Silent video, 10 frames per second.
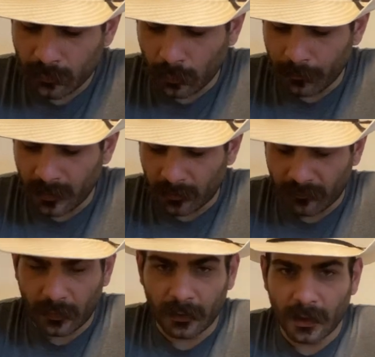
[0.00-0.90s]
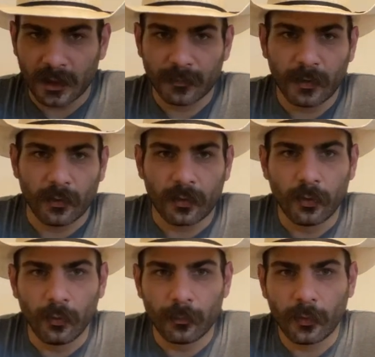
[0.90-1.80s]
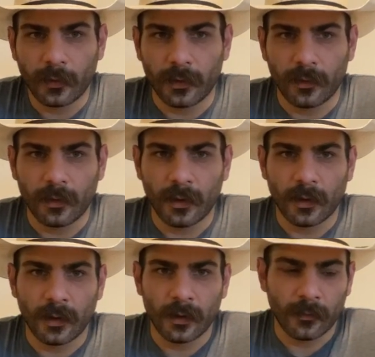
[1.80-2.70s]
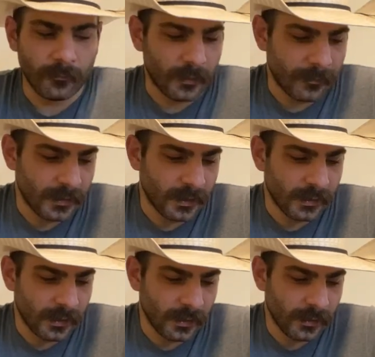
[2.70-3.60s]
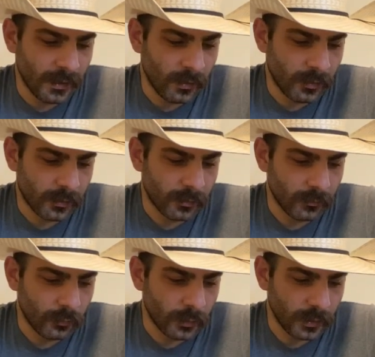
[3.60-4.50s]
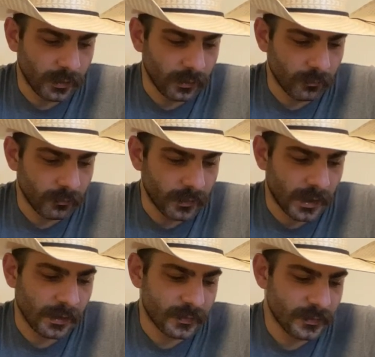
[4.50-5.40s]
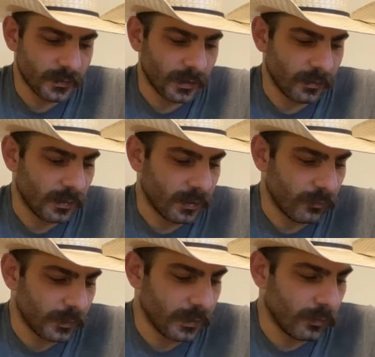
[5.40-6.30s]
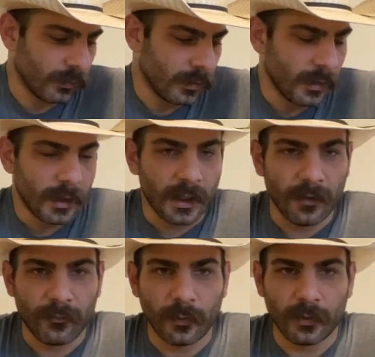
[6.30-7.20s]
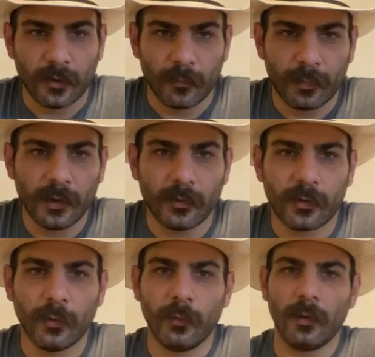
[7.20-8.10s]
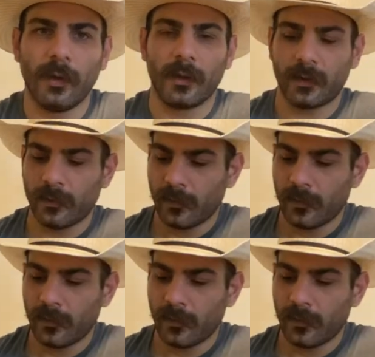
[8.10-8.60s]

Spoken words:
will be a very nice Piracuru print. I mean, they look really nice and real if you're into the Piracuru look.